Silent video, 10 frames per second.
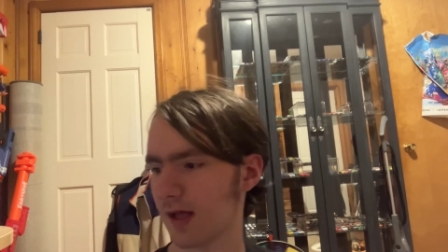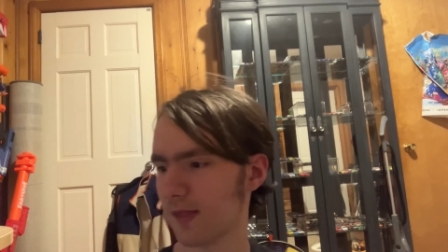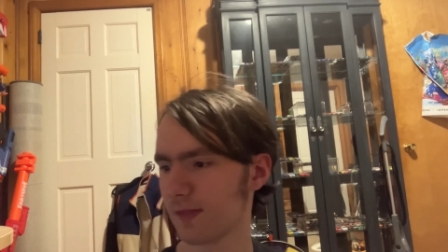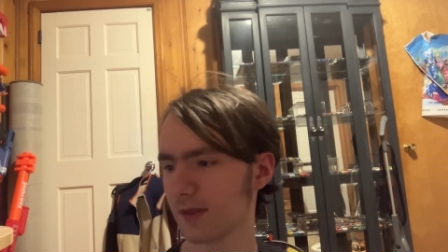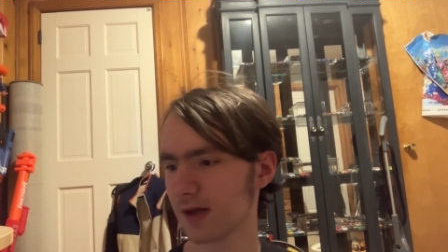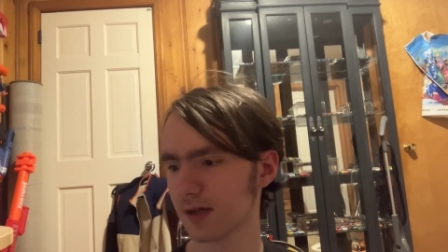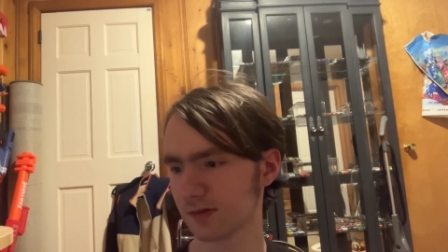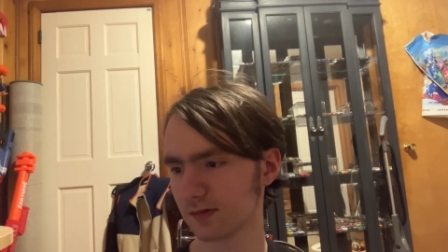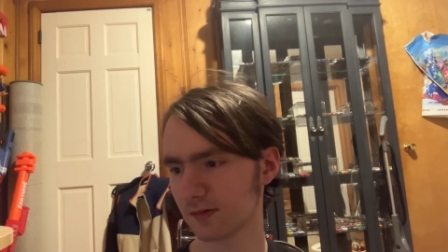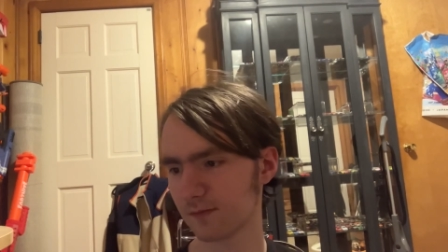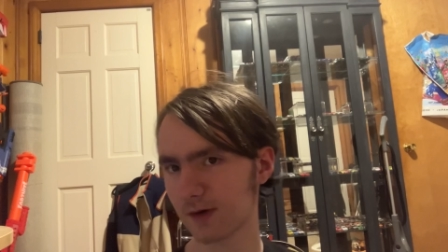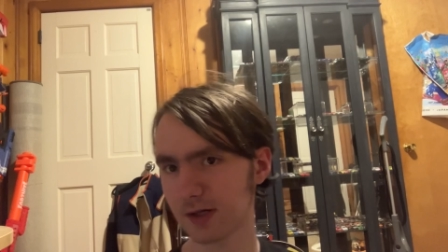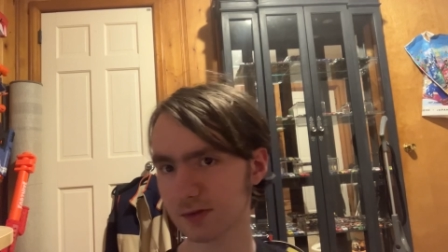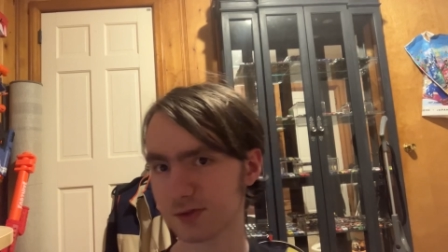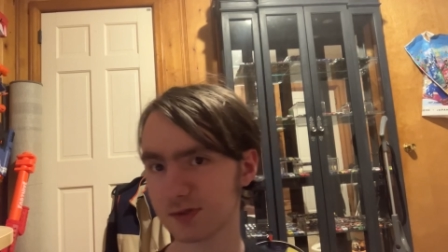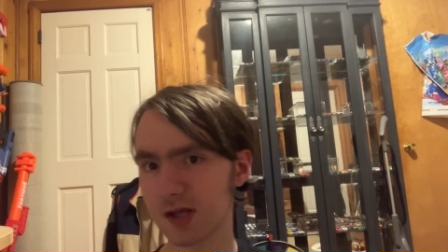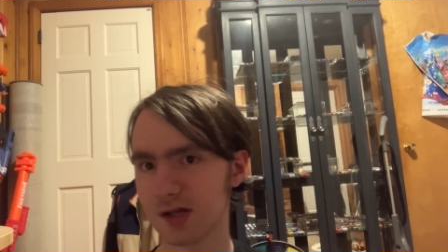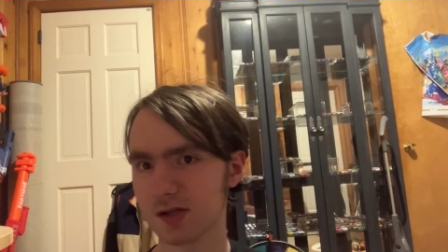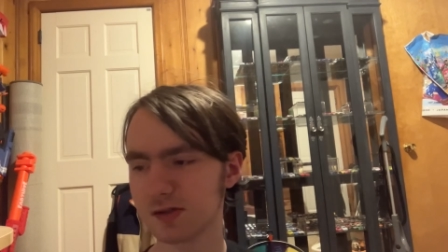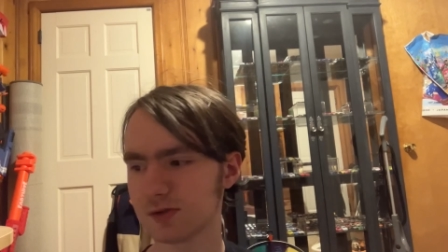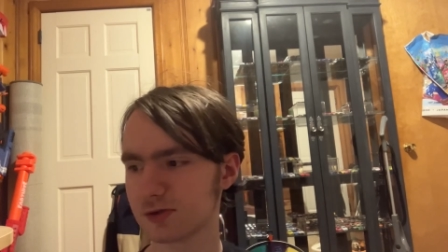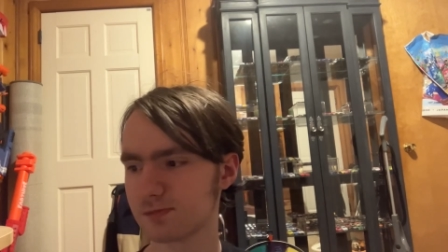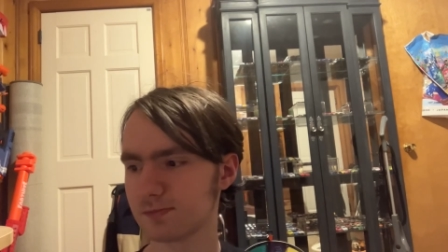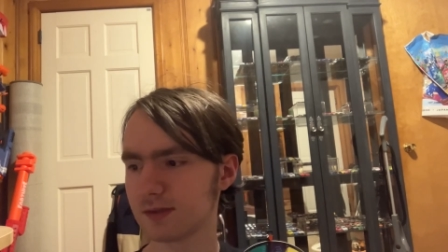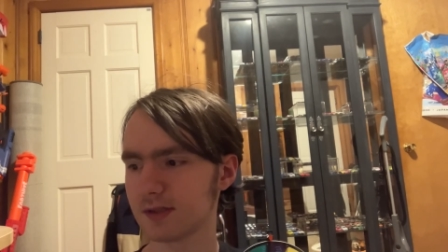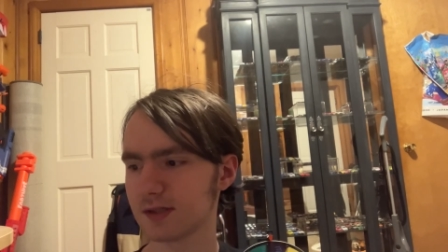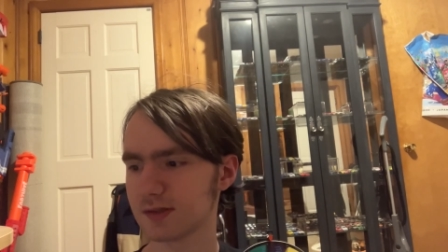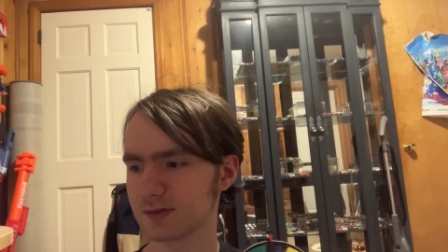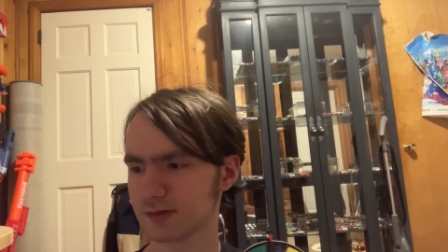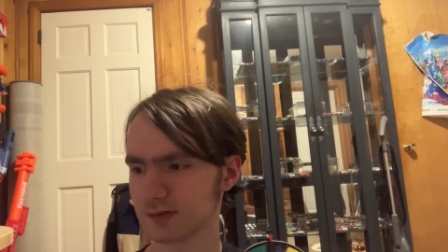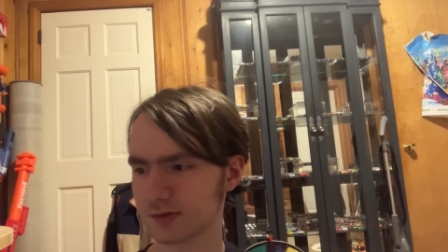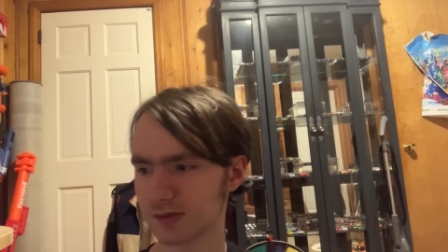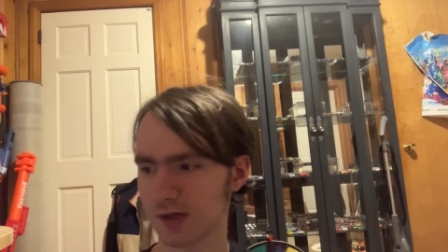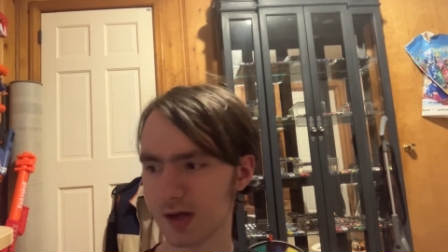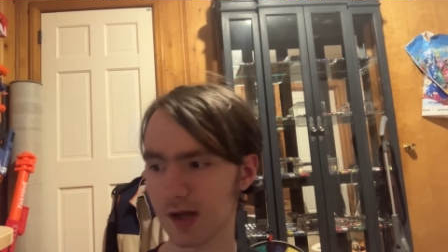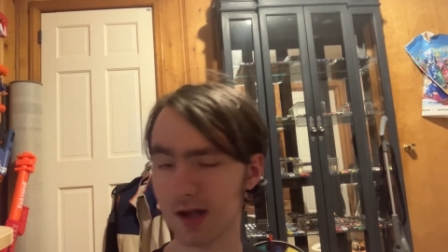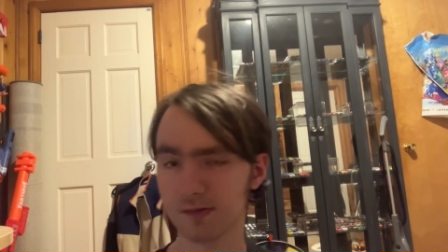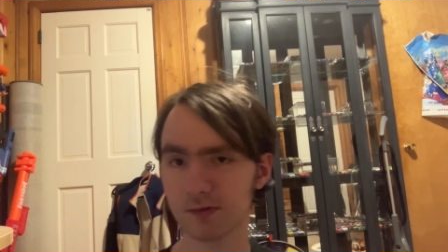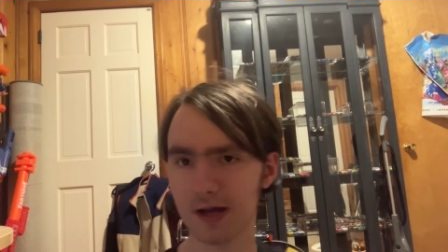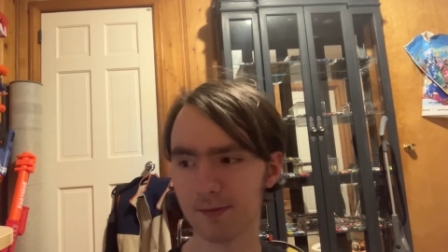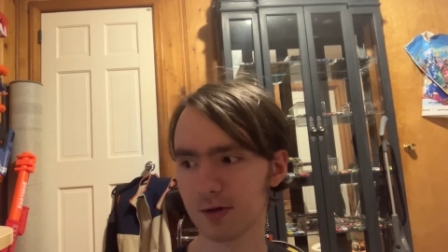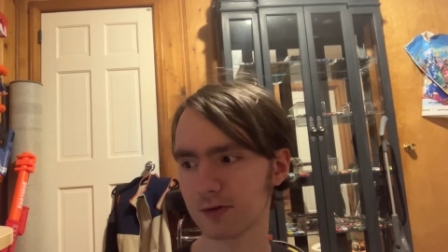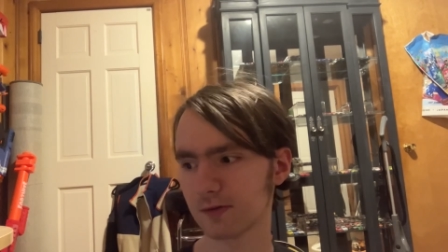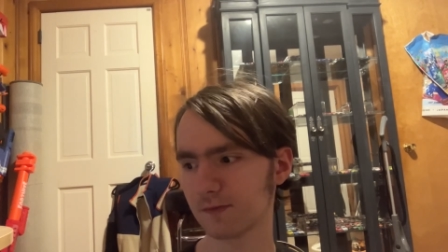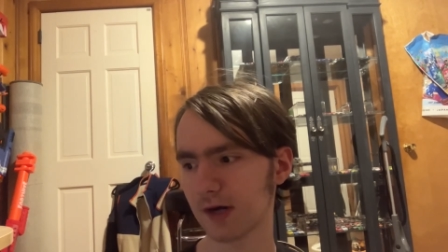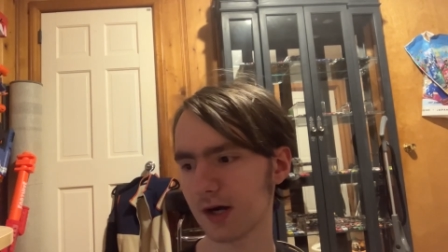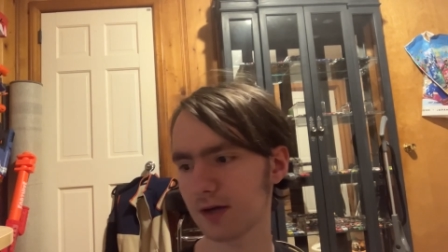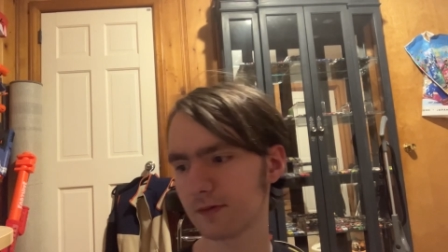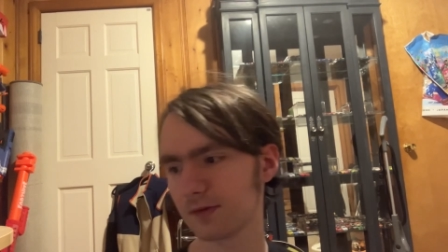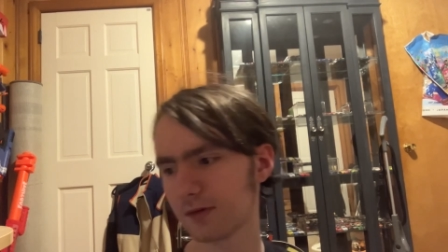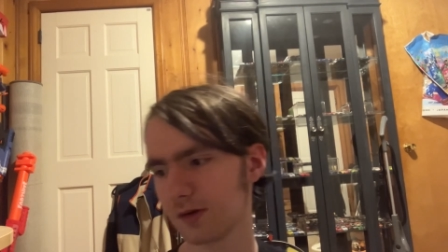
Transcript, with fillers: Then the final stage begins at lap 105.